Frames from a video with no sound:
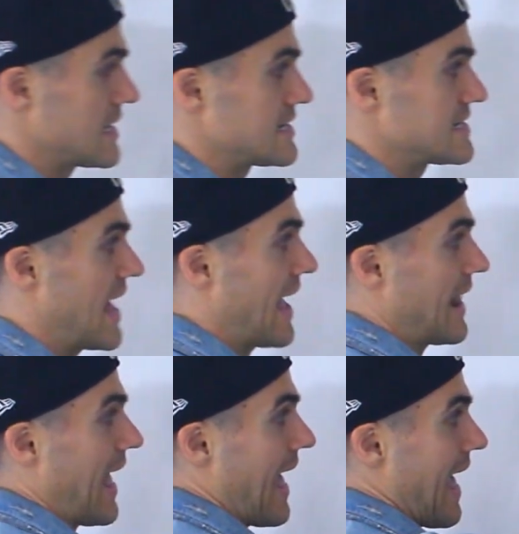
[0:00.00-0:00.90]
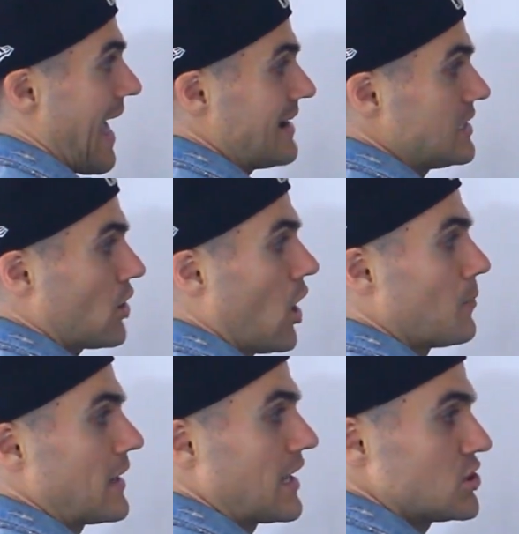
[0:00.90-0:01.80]
is that any
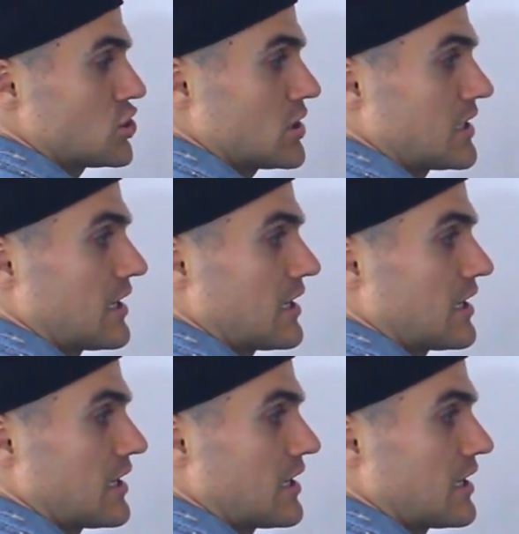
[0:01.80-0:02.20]
combination